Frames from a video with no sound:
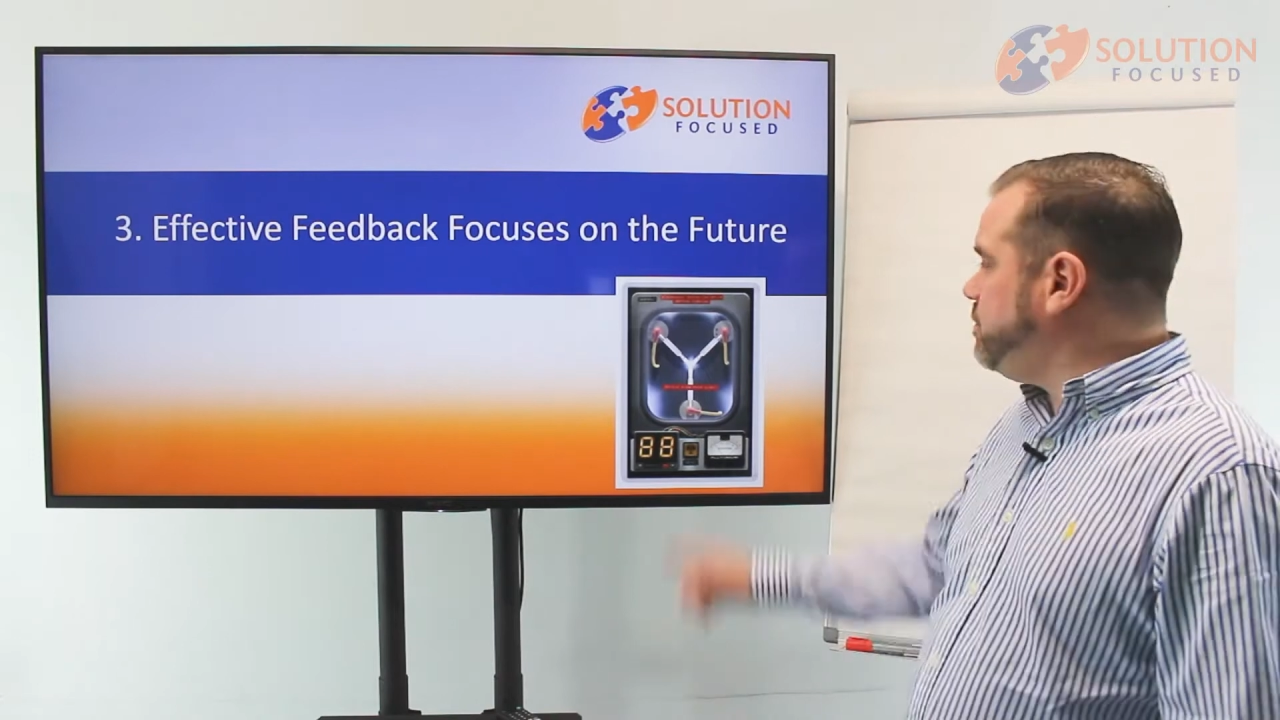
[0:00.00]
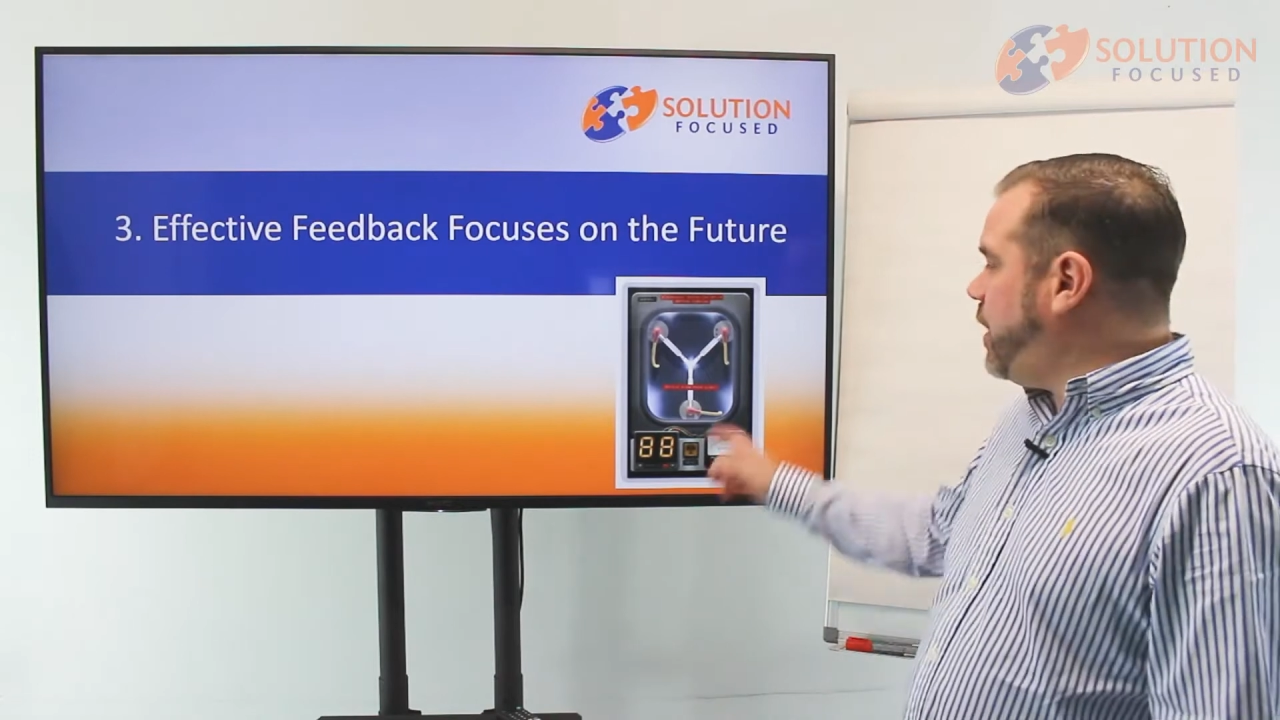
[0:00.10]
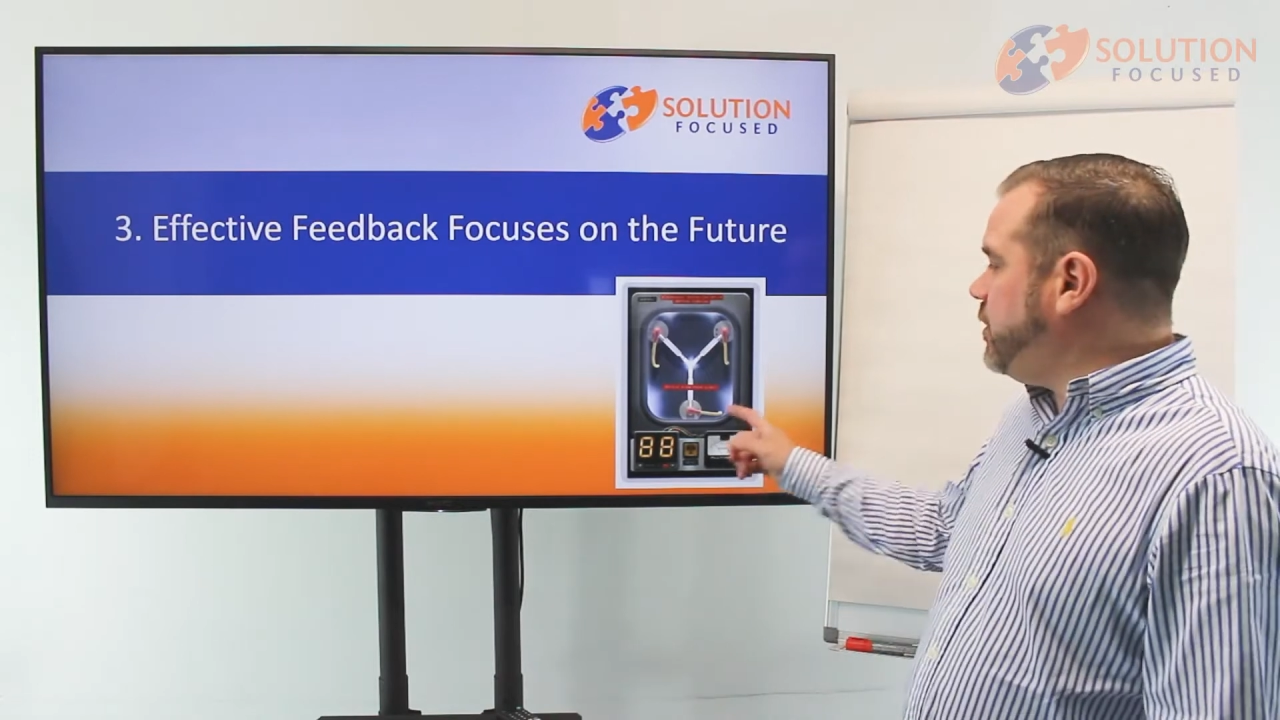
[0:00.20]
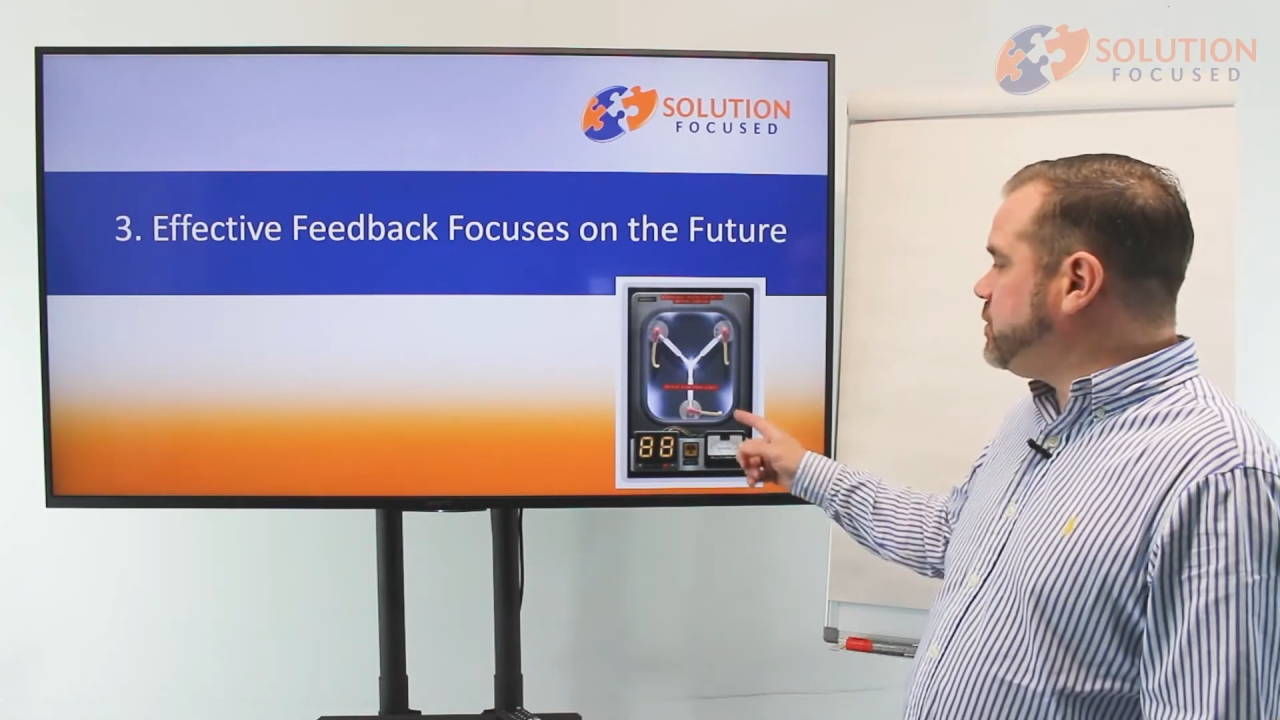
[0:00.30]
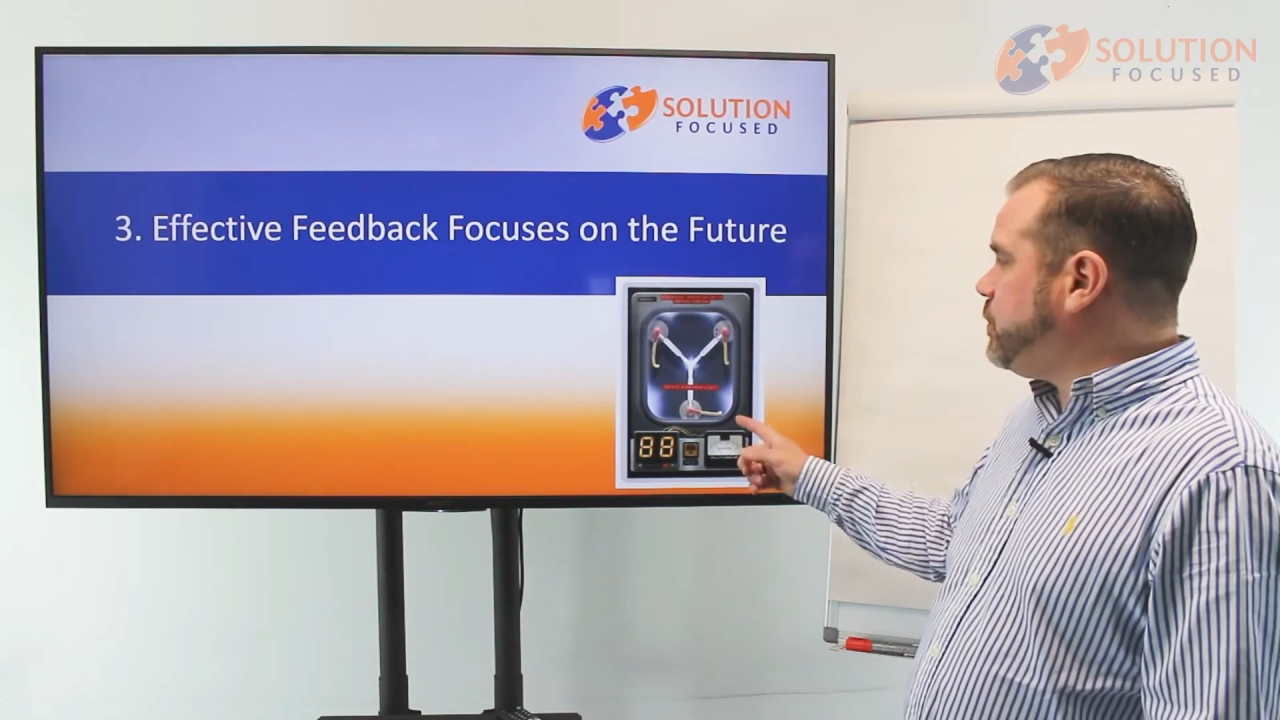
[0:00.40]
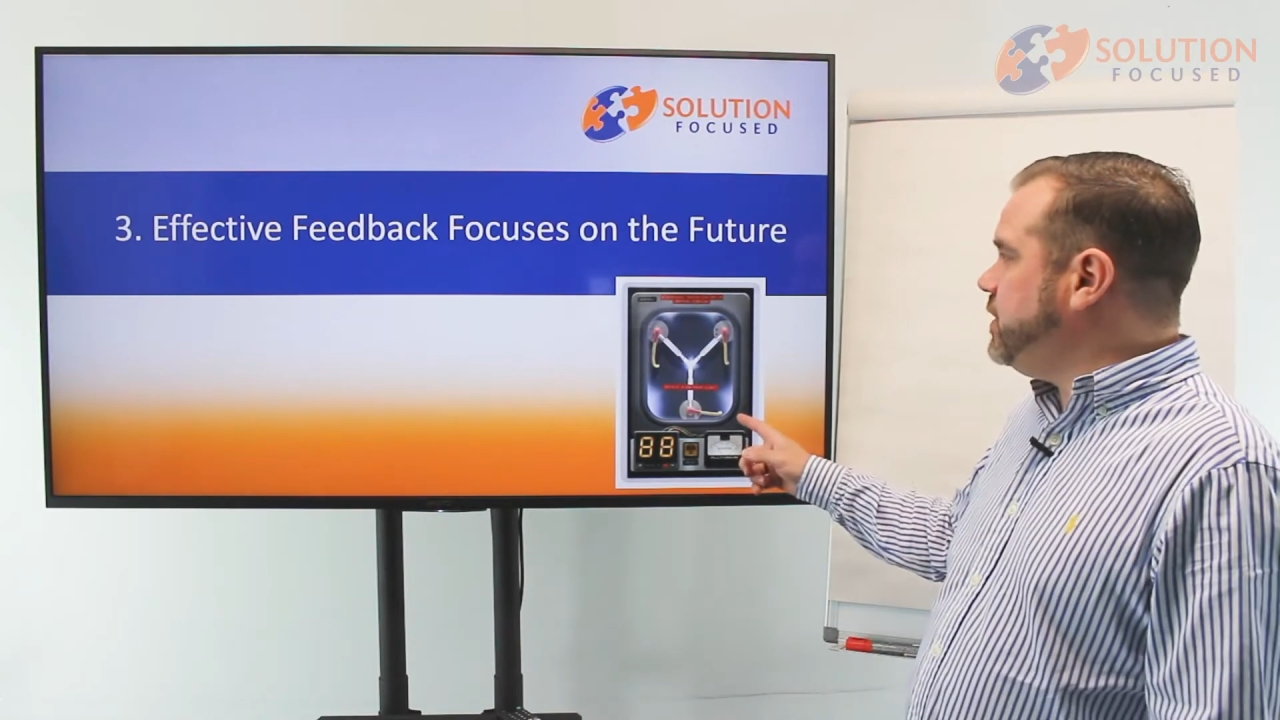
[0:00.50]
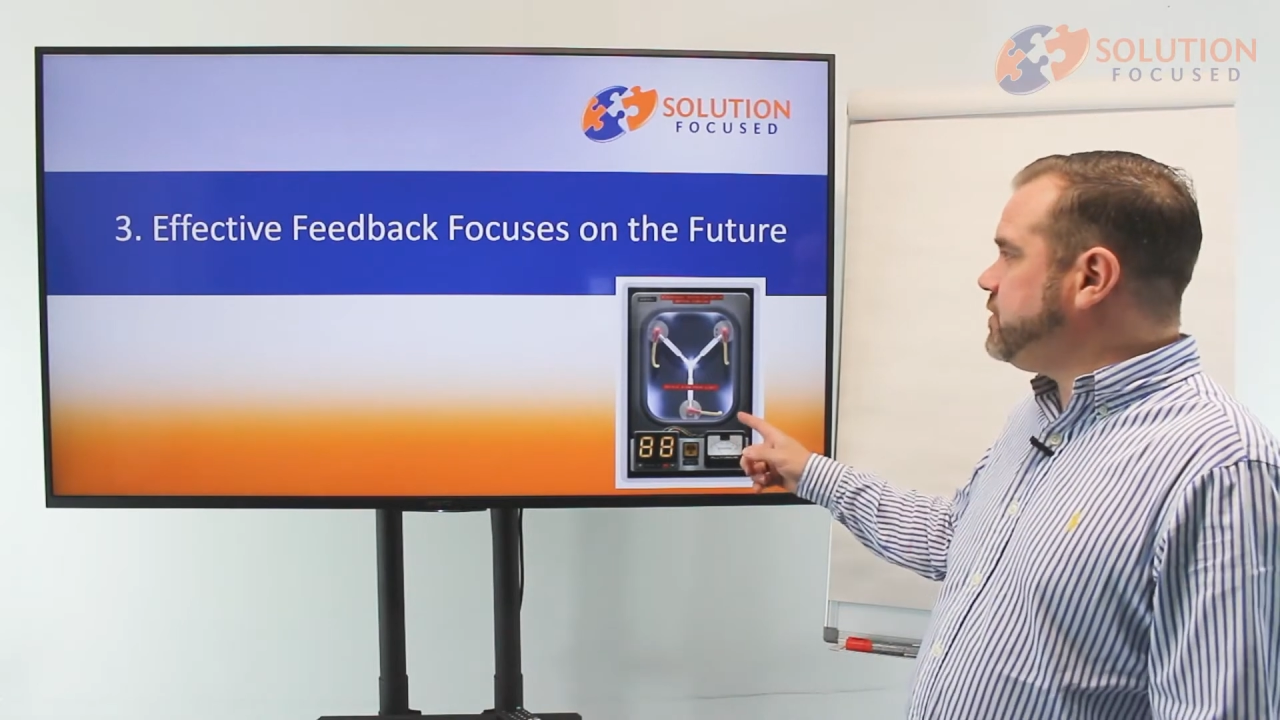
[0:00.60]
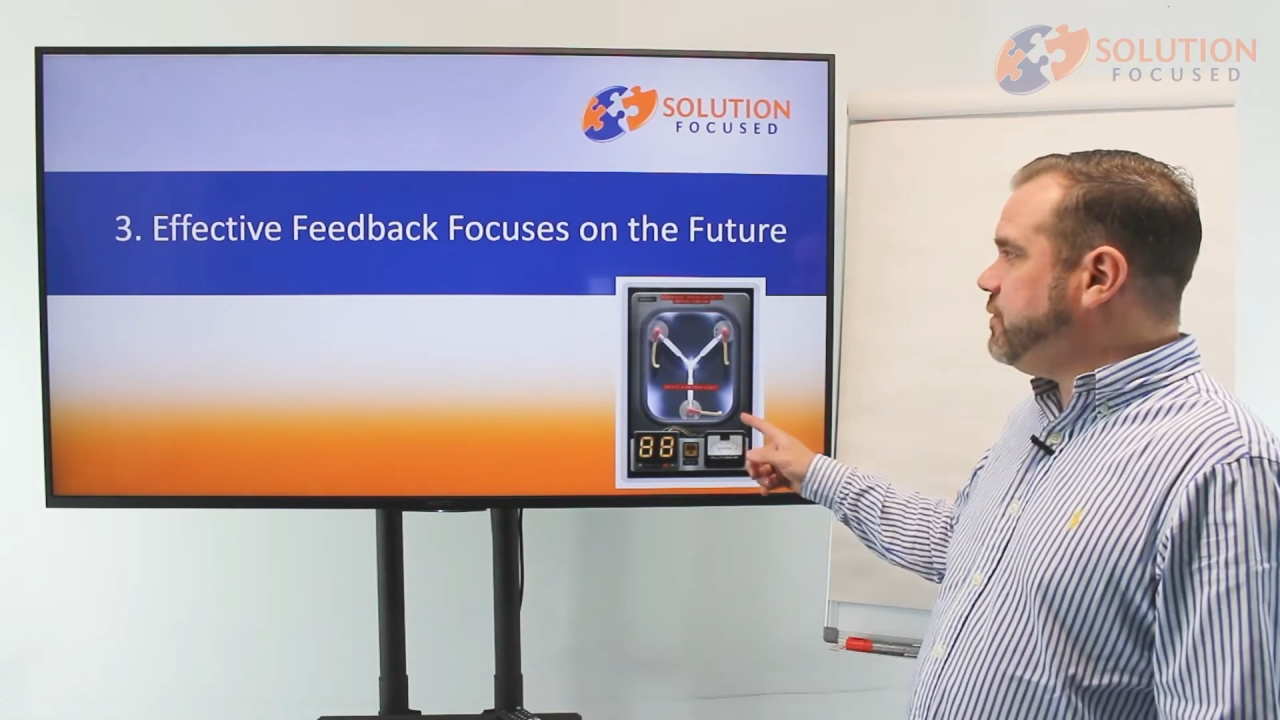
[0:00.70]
bonus points